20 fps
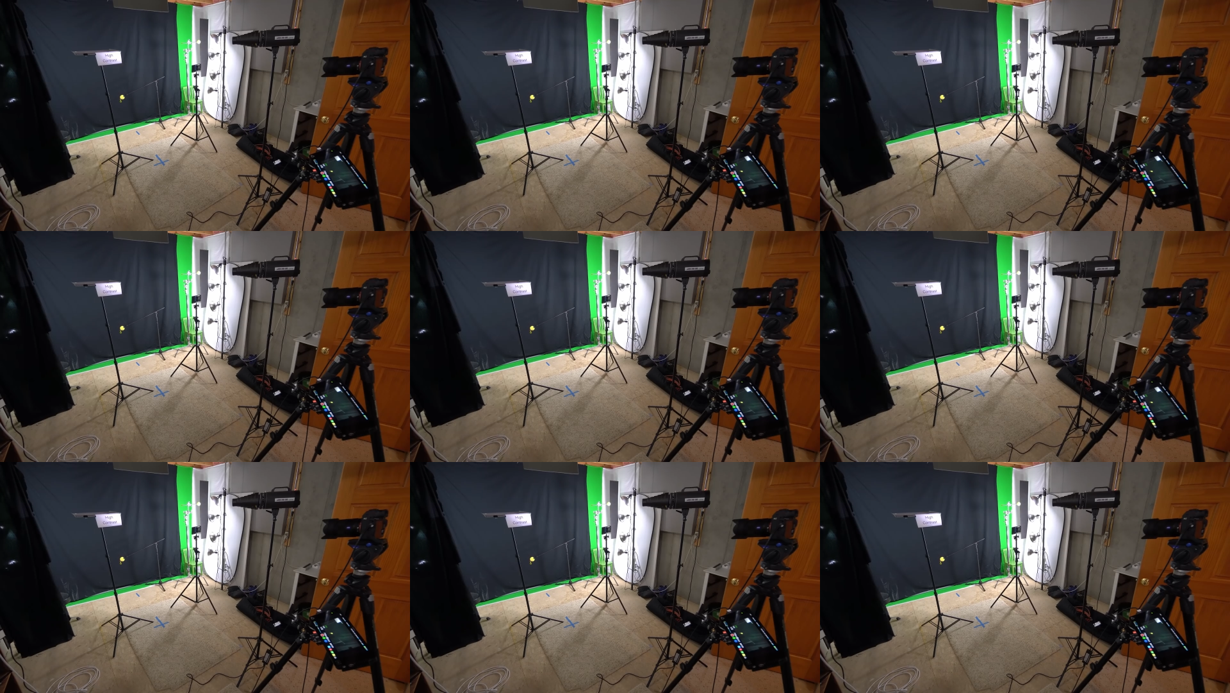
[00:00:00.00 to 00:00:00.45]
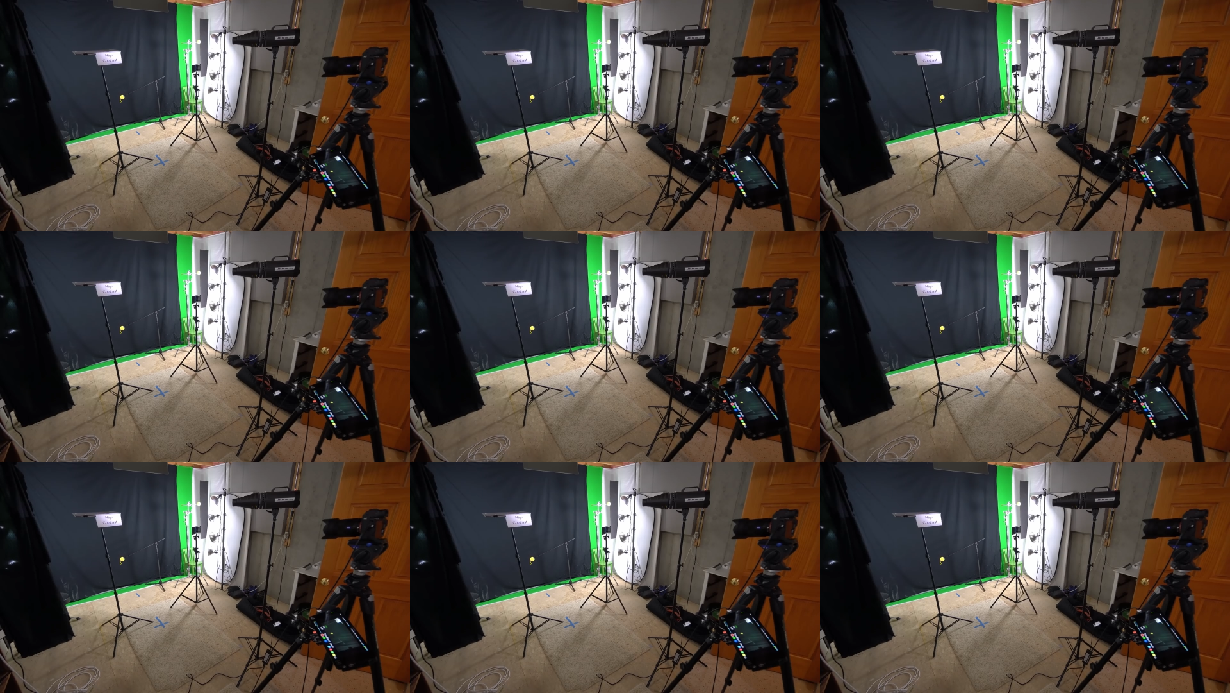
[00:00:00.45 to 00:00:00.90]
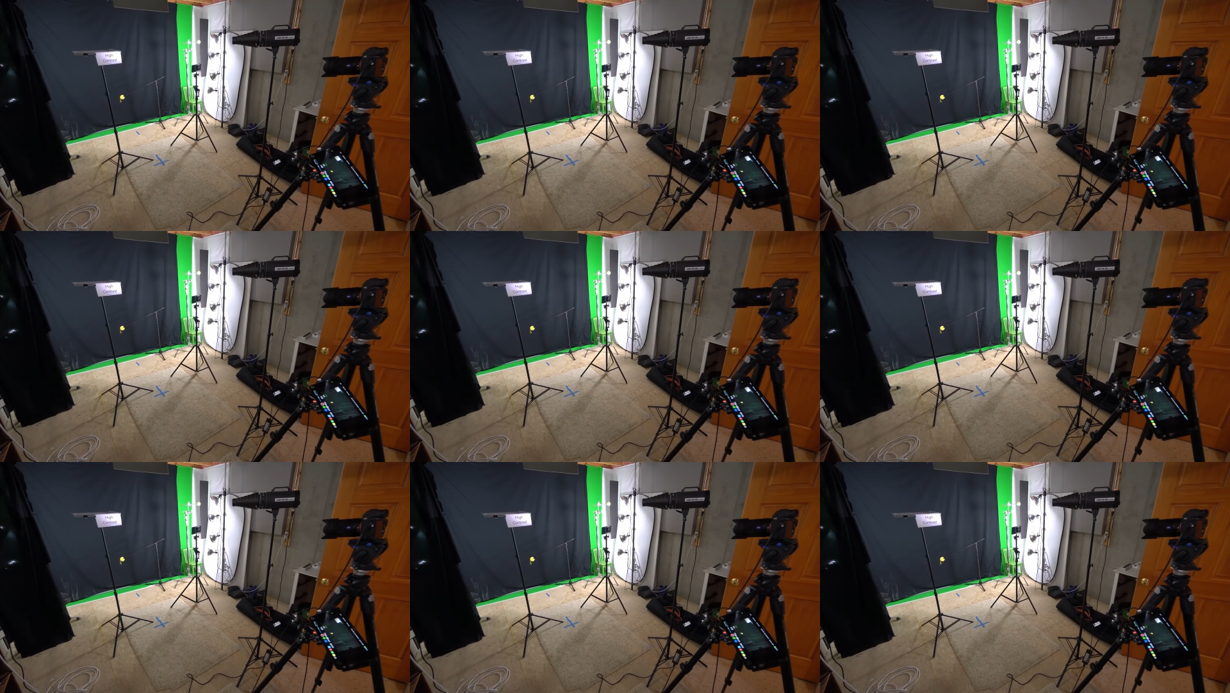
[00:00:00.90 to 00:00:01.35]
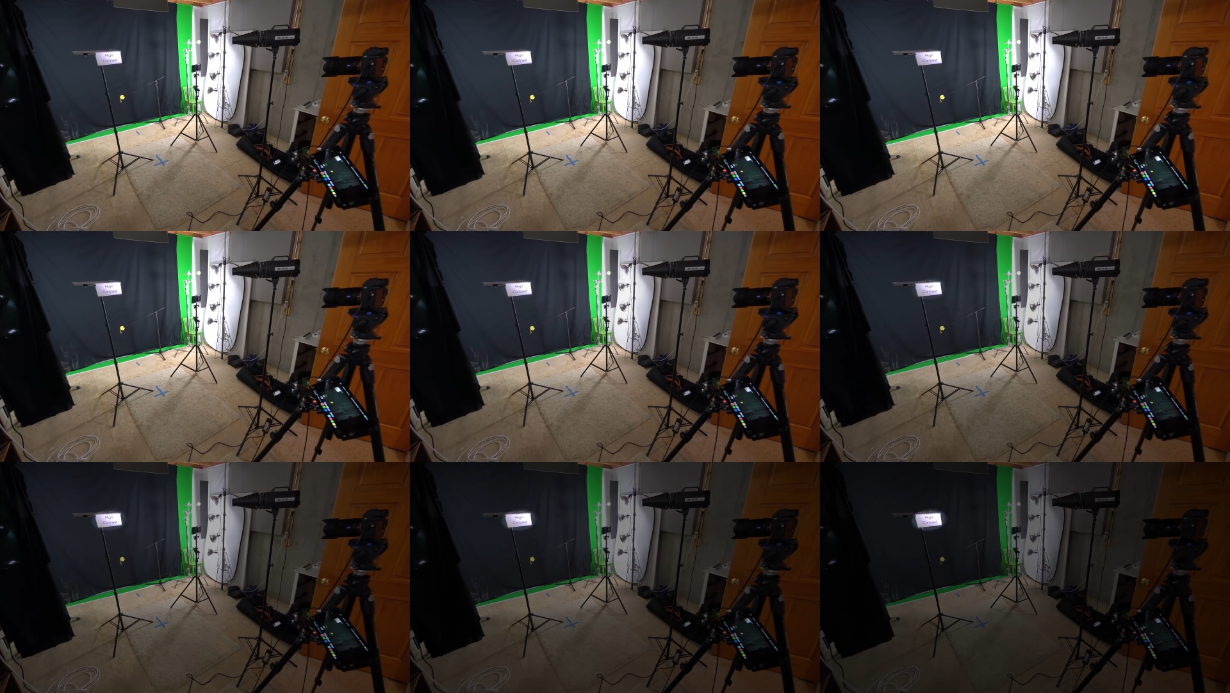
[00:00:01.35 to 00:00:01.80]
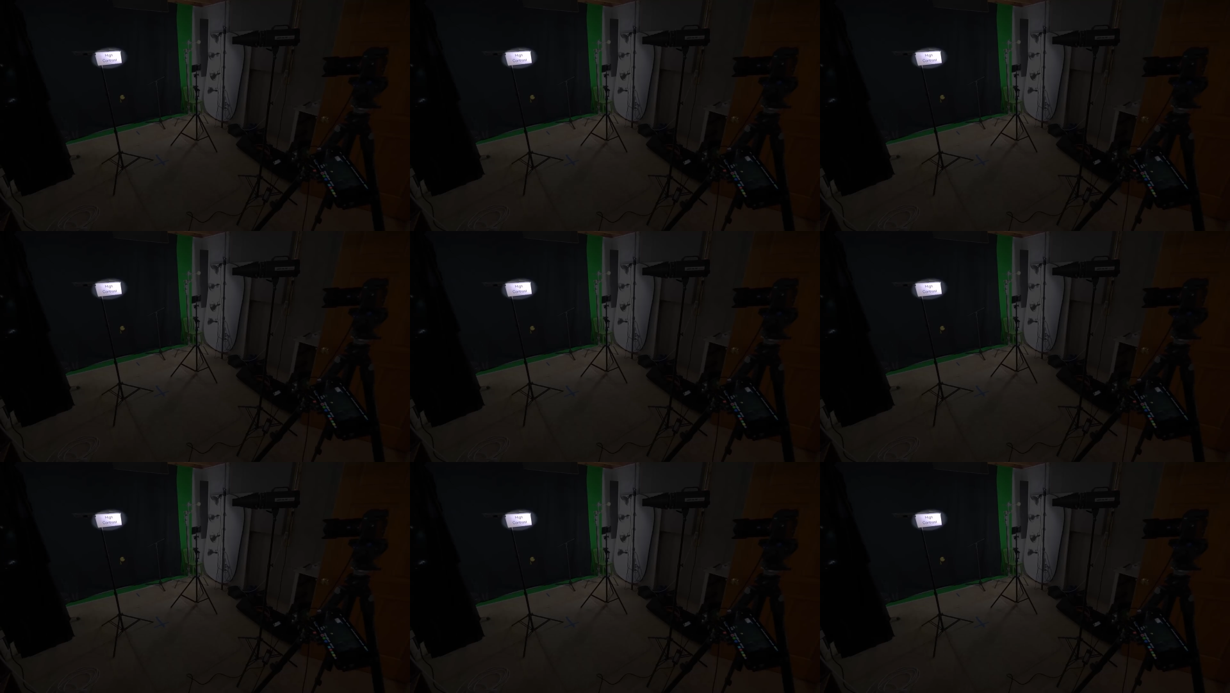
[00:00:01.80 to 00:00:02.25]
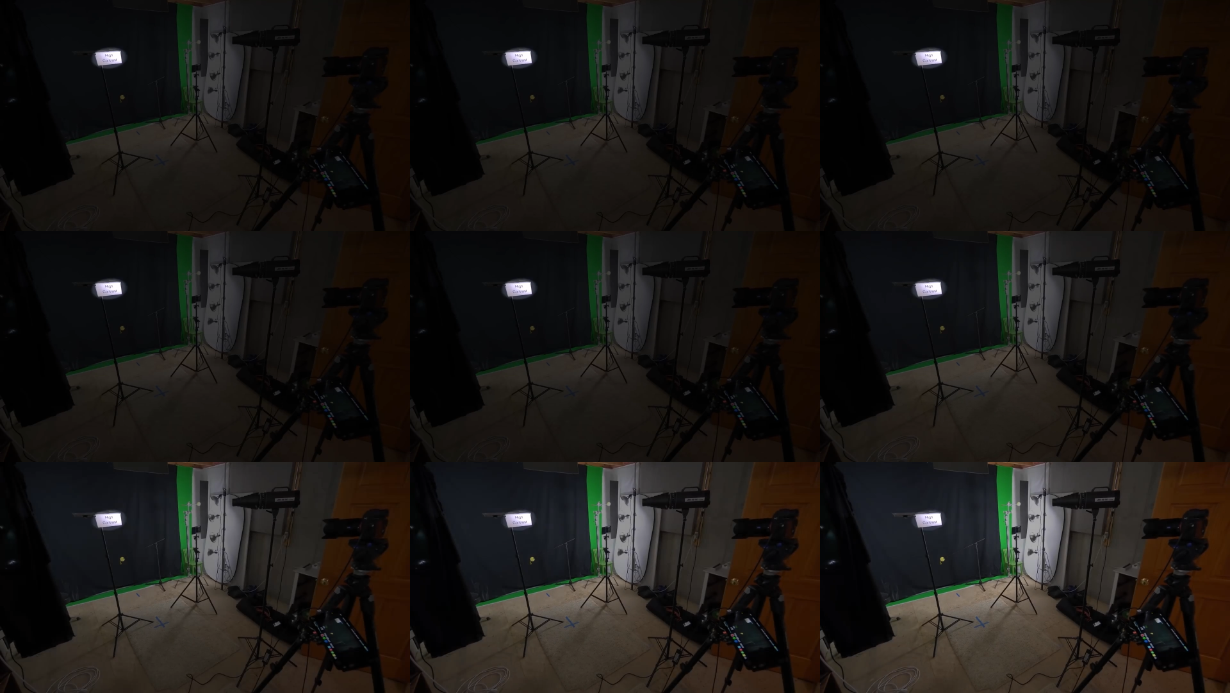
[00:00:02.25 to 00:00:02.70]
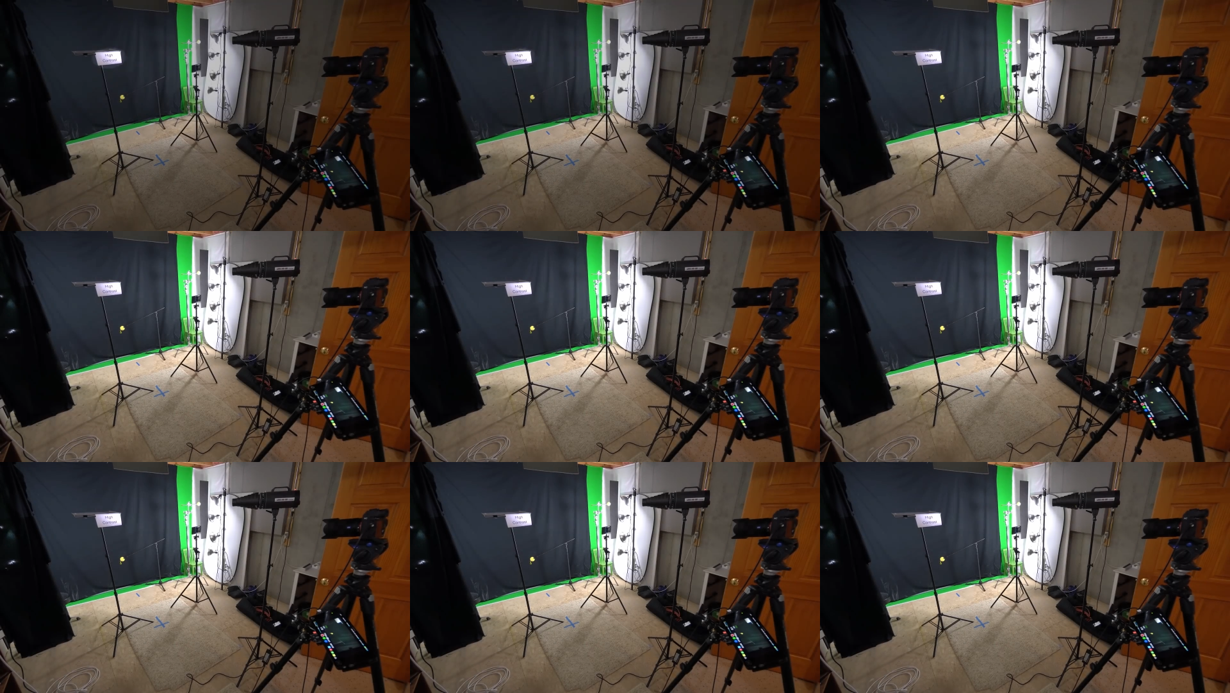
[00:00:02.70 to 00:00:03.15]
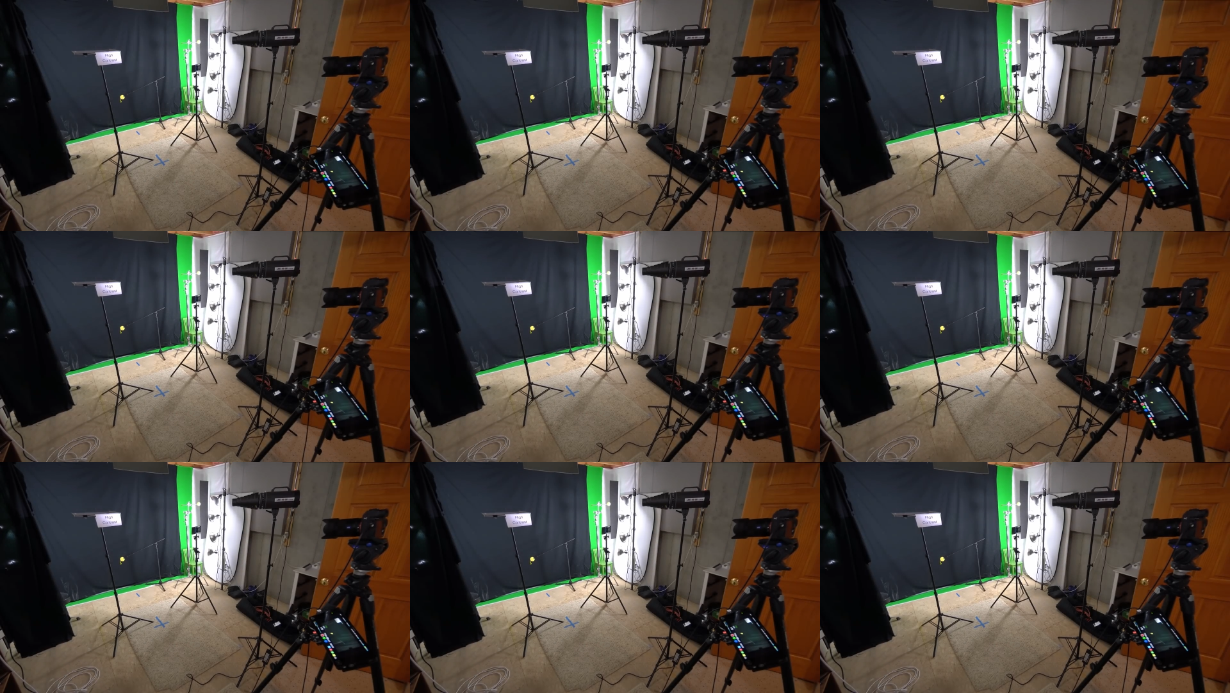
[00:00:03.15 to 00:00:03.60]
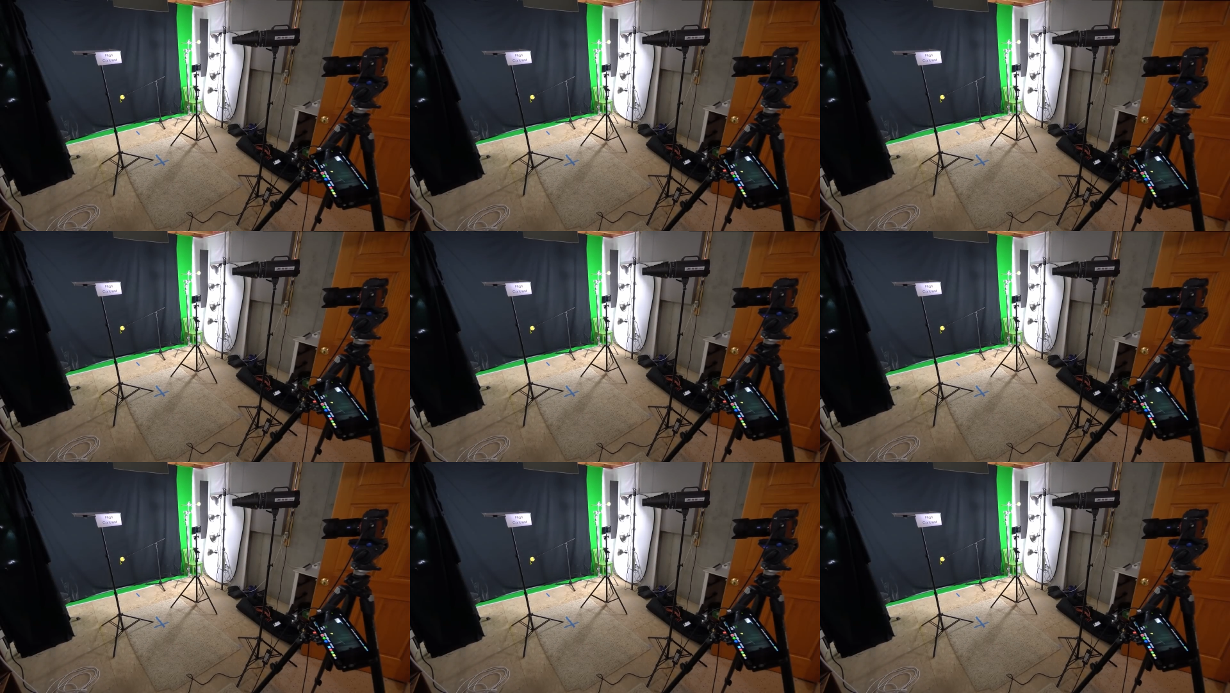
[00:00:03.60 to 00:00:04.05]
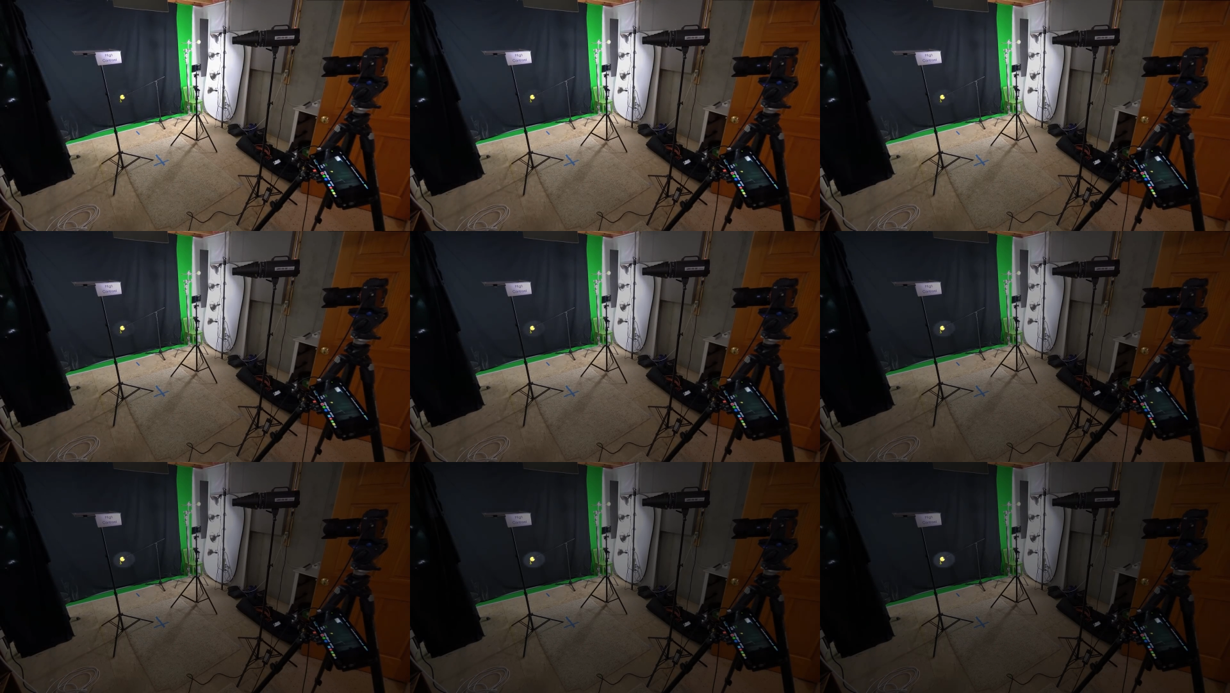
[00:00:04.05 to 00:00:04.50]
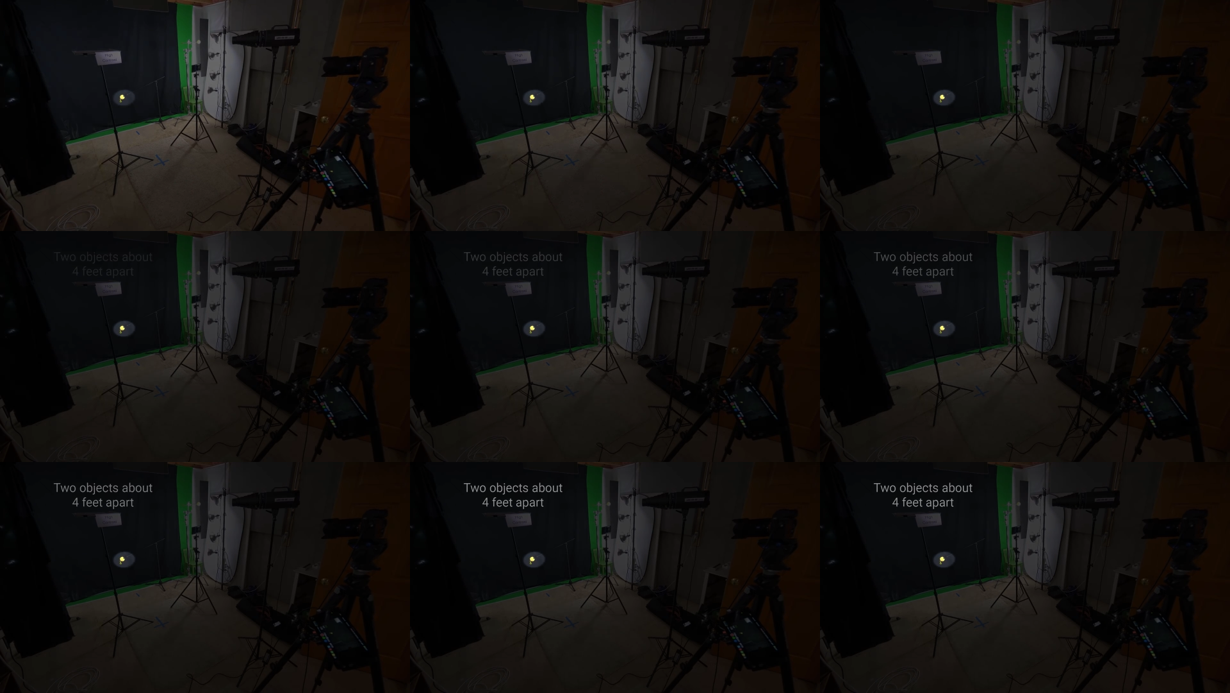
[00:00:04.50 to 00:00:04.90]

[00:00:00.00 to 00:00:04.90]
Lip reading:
Nobody's mouth can be seen.